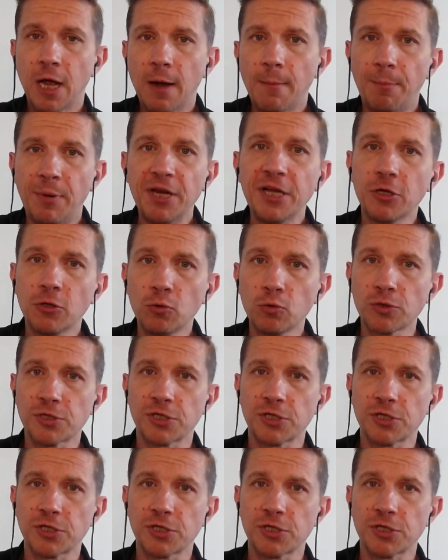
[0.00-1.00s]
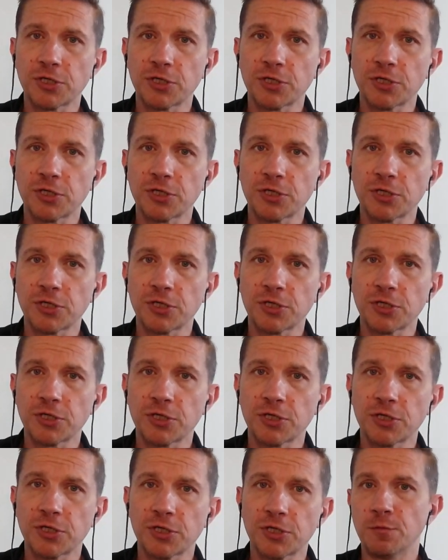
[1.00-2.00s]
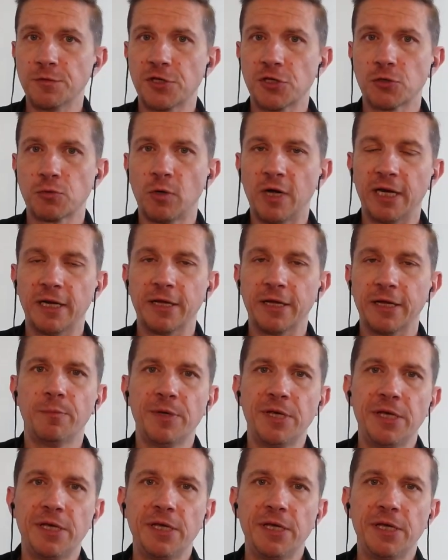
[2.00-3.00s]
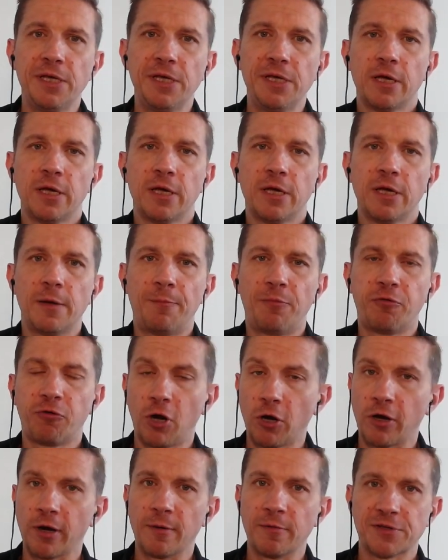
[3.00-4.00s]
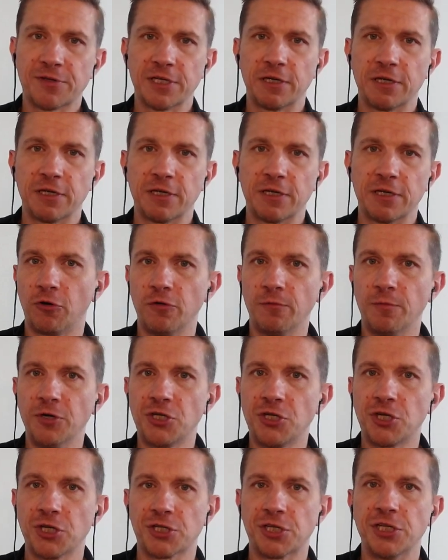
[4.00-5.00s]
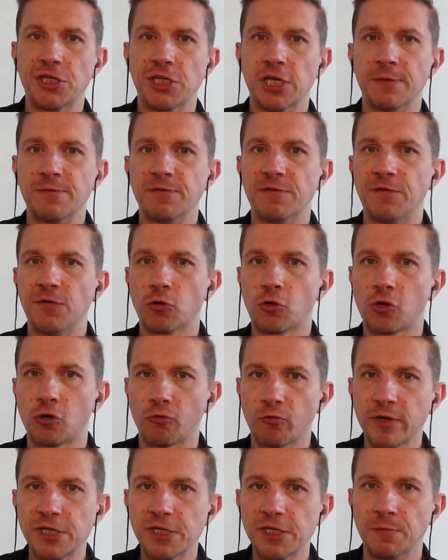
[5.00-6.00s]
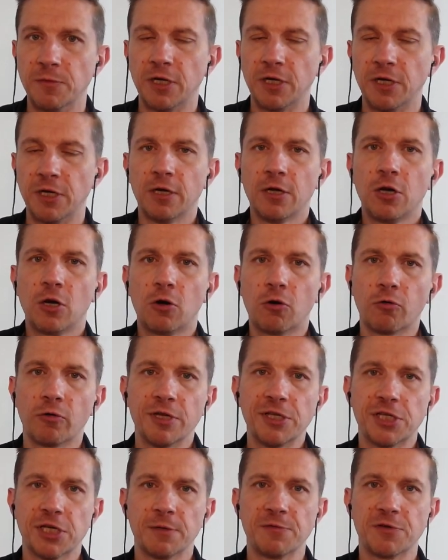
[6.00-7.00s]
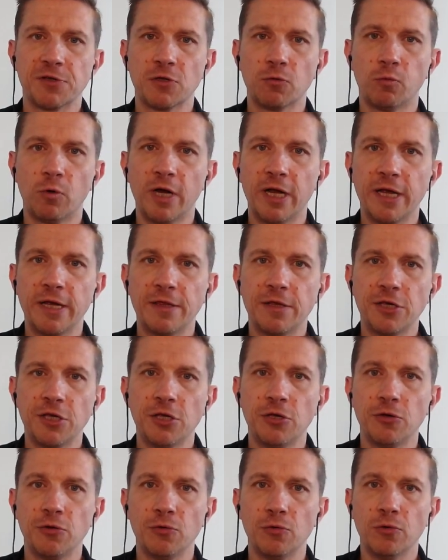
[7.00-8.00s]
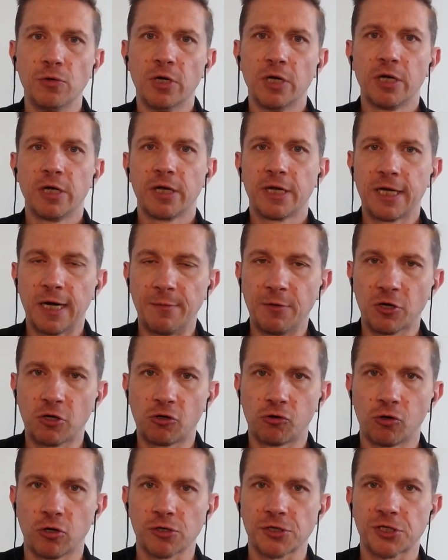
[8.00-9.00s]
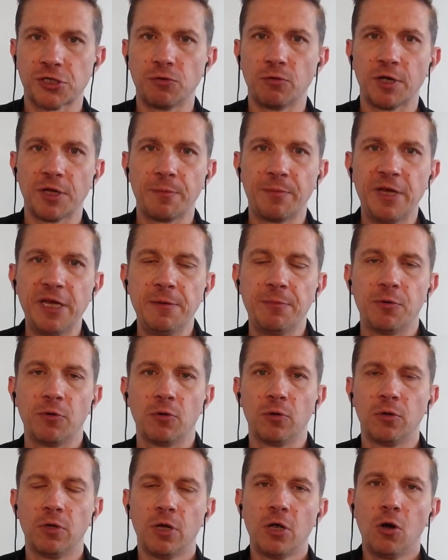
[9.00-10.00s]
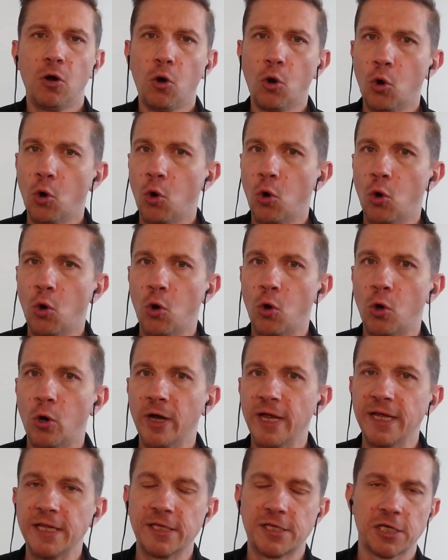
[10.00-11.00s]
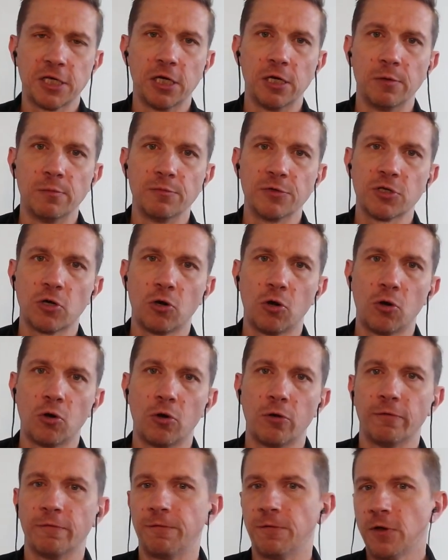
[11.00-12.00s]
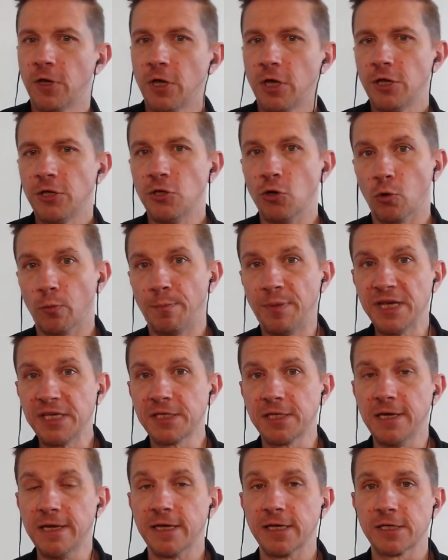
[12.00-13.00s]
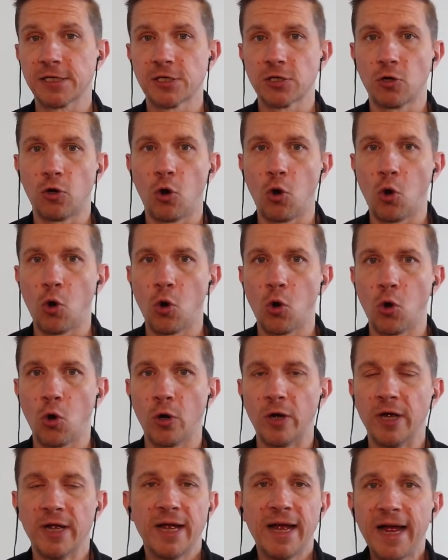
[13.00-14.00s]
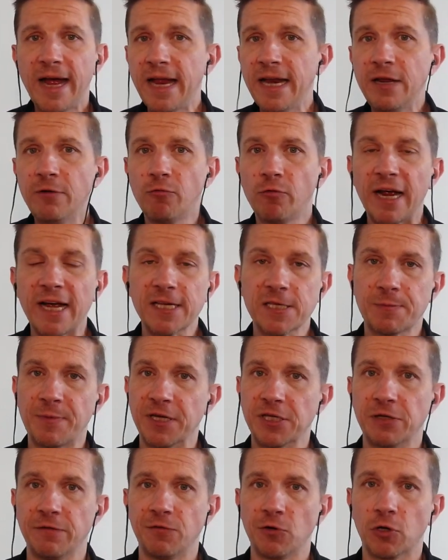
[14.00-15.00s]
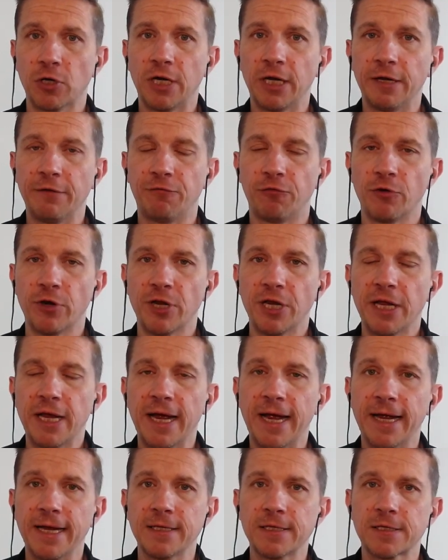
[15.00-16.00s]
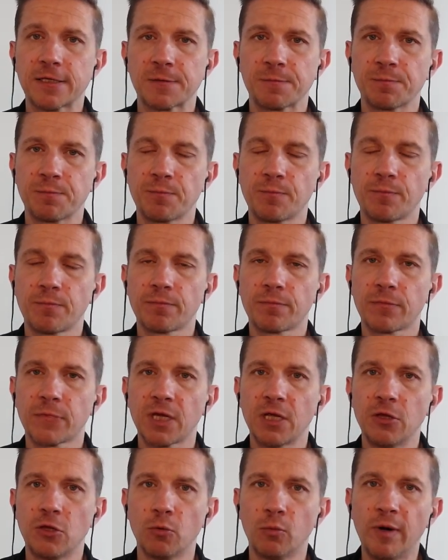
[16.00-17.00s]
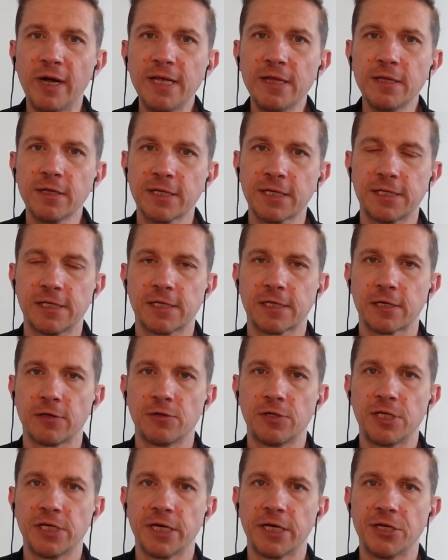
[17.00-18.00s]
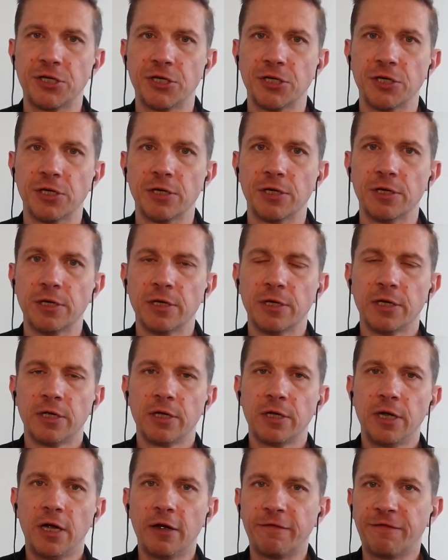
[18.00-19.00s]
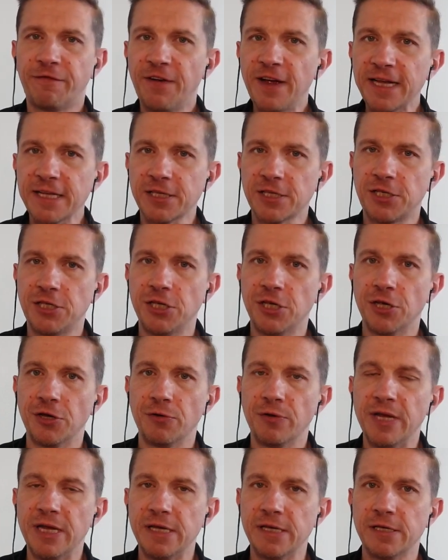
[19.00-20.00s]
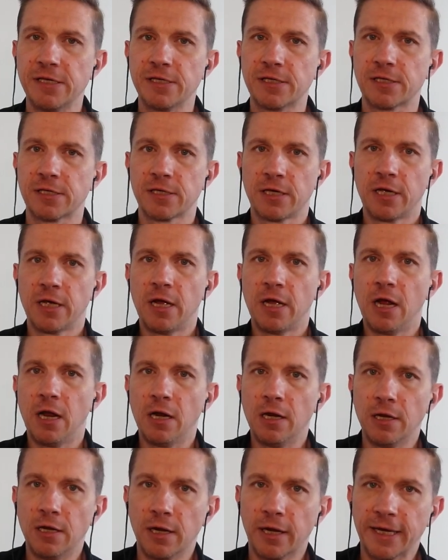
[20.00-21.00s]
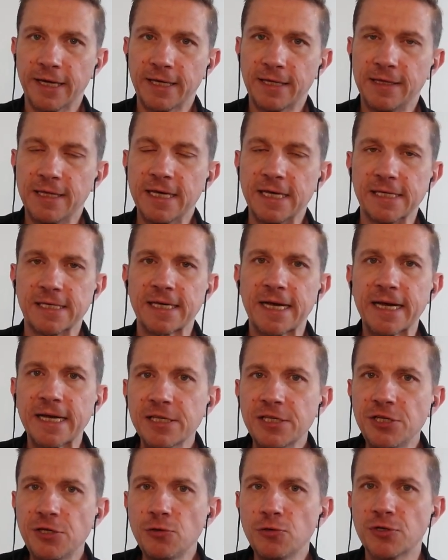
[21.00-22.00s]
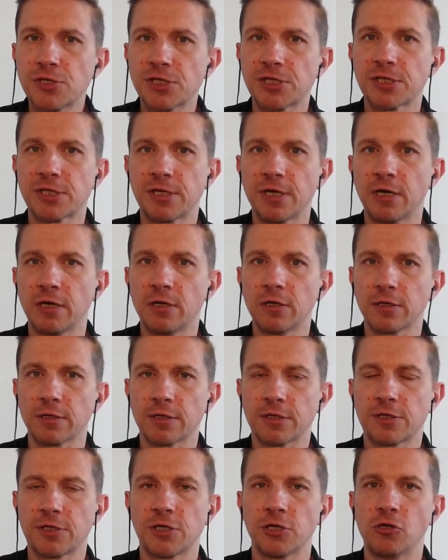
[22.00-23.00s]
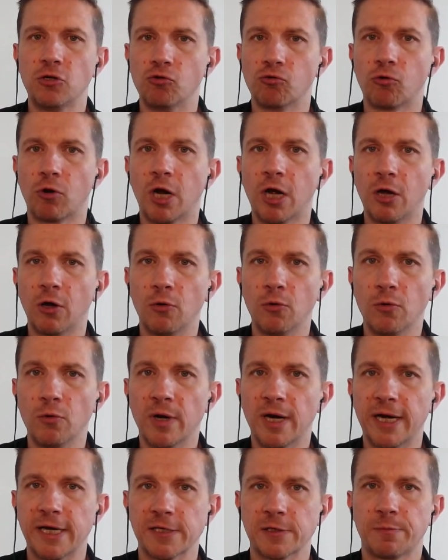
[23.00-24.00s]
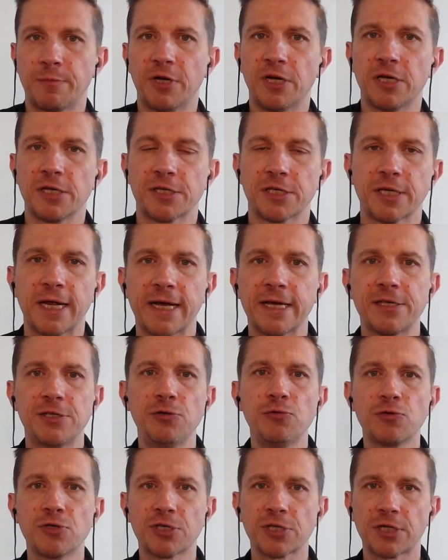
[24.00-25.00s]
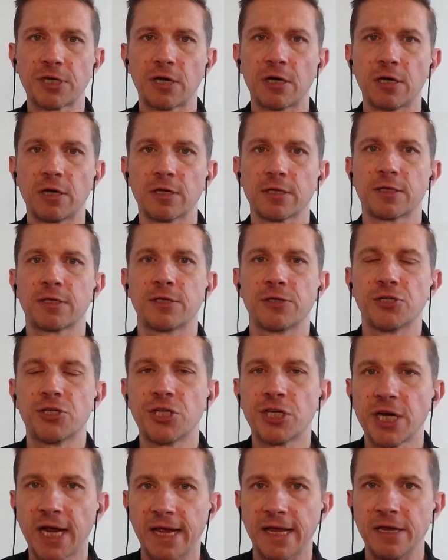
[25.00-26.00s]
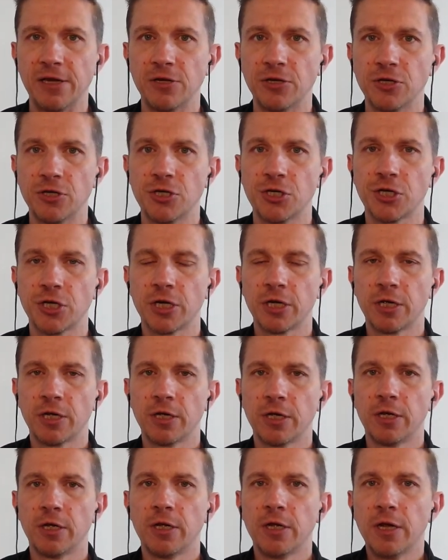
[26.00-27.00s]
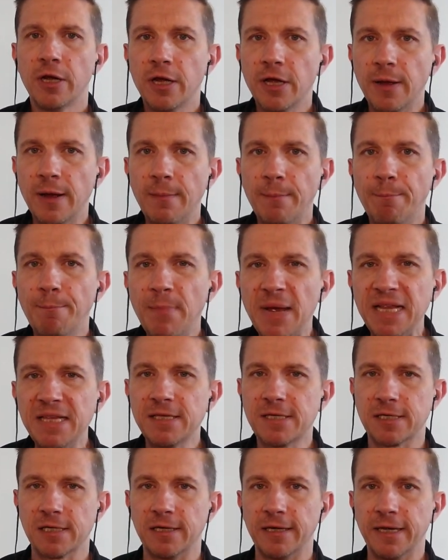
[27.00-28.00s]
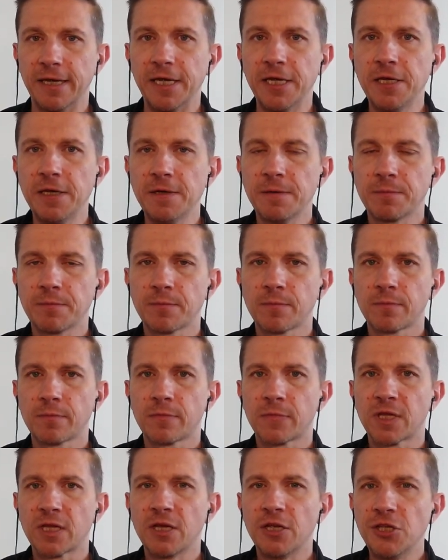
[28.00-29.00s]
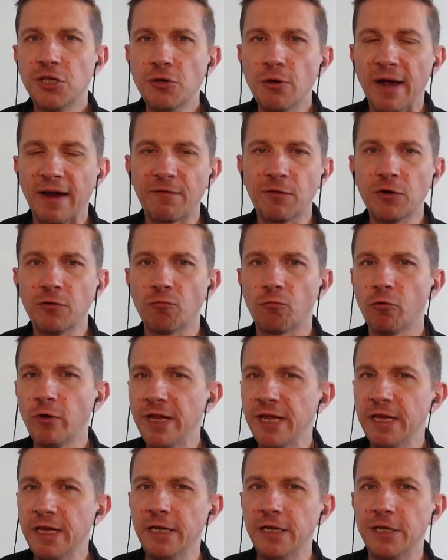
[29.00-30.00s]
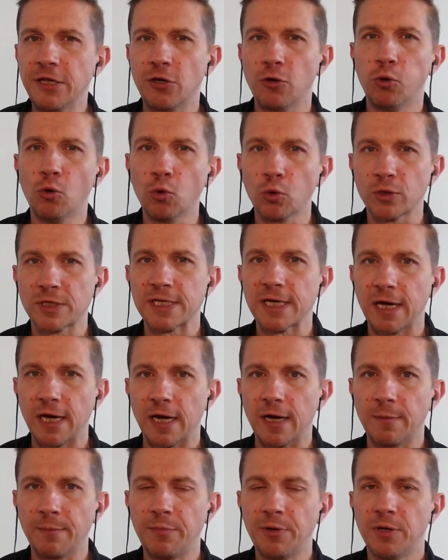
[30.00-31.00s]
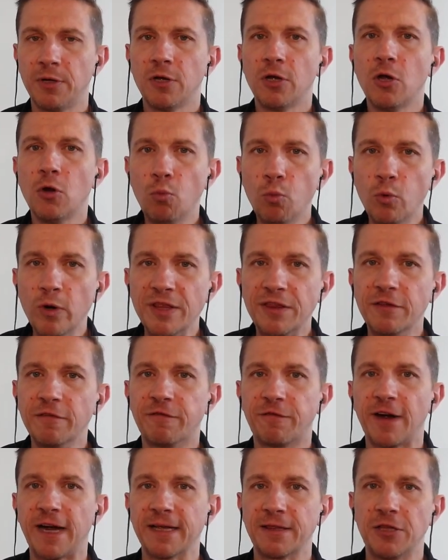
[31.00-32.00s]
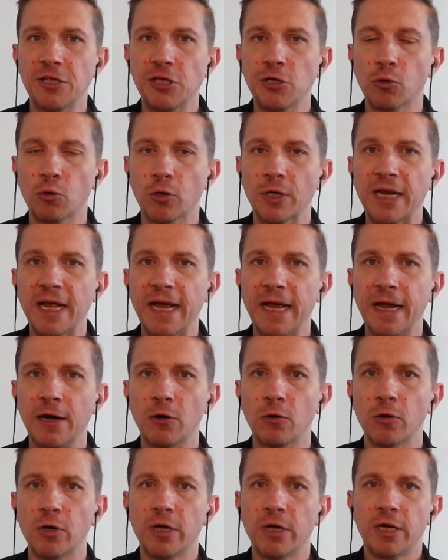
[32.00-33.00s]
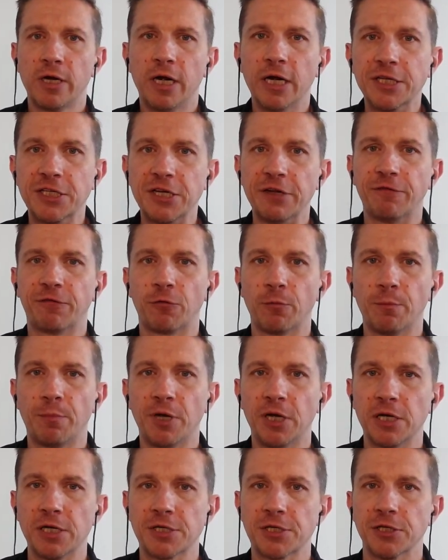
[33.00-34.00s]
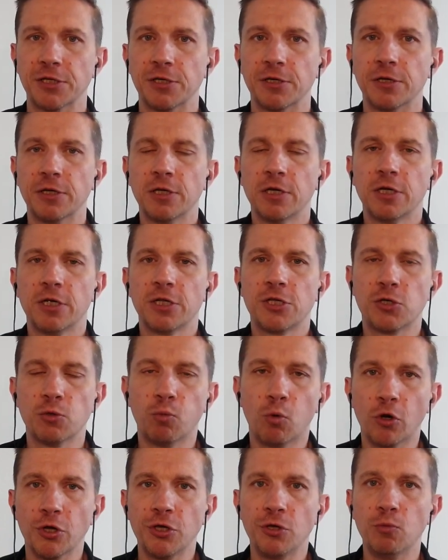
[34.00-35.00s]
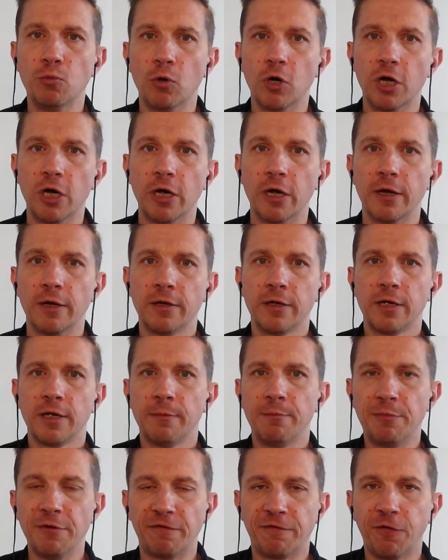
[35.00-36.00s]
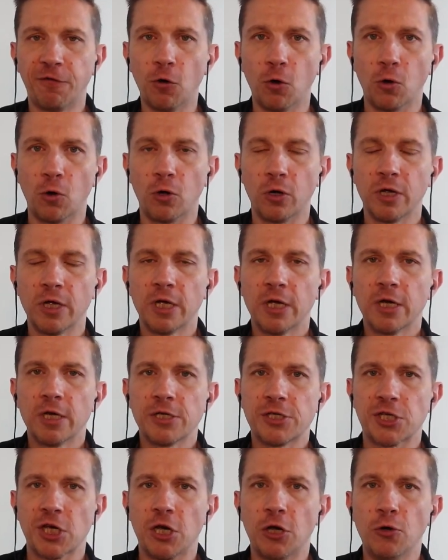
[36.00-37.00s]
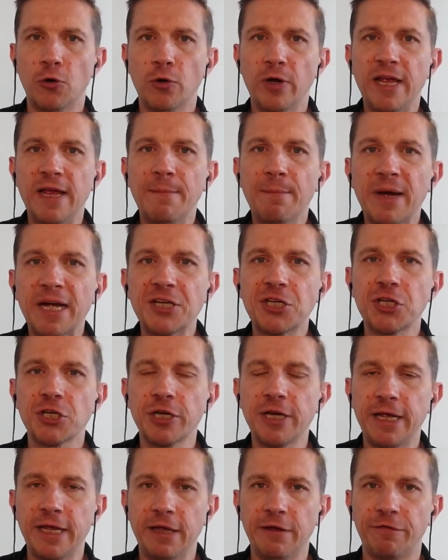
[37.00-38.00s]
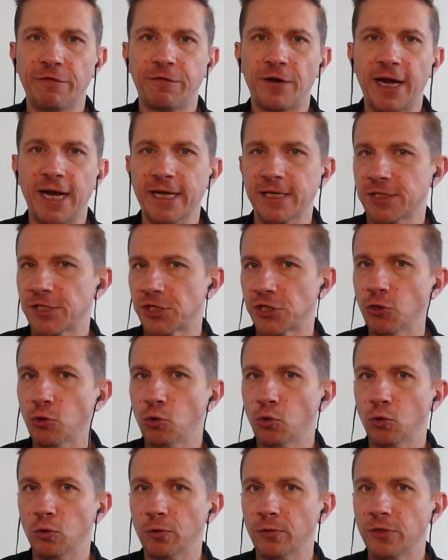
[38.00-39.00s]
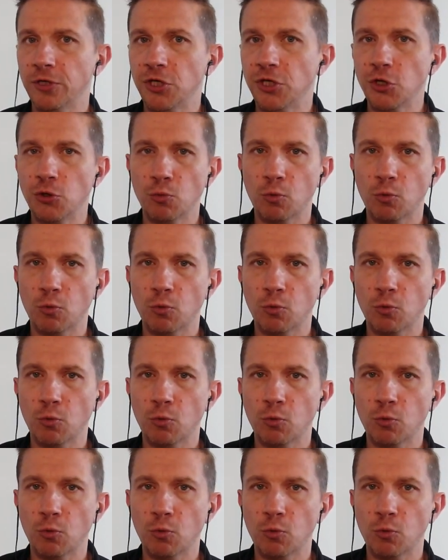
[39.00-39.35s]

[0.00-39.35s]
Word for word: but it could also take other forms as well. It could be a program of self-improvement just in terms of your charisma or in terms of the way that you come across to other people or in terms of your business or any aspect of your life, really. And the way that disassociation affects you is like this as you start to grow as a person, as you start to change mentally, you haven't really caught up with the fact that you're now a different person to what you were before. So imagine if at school you